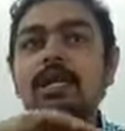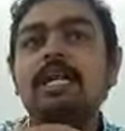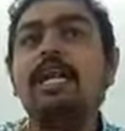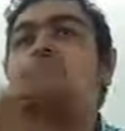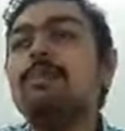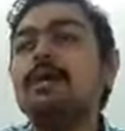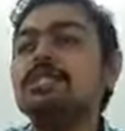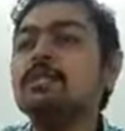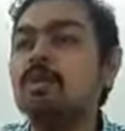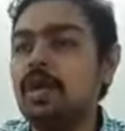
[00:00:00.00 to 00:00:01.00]
late
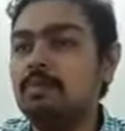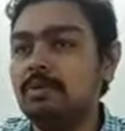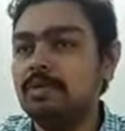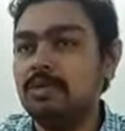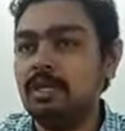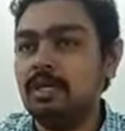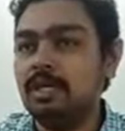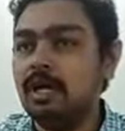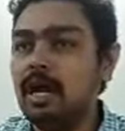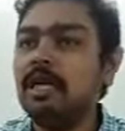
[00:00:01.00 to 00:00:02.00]
passing your
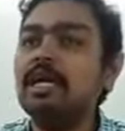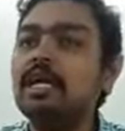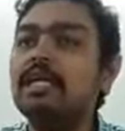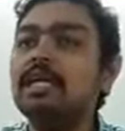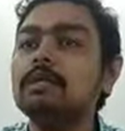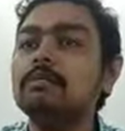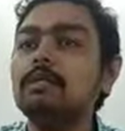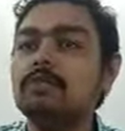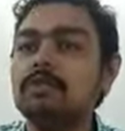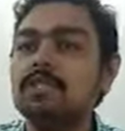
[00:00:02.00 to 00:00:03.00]
IPCC and early attempt
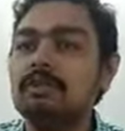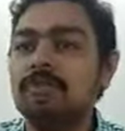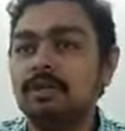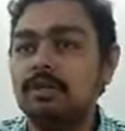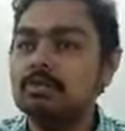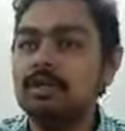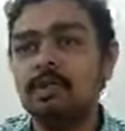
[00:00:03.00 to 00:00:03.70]
of your CA final.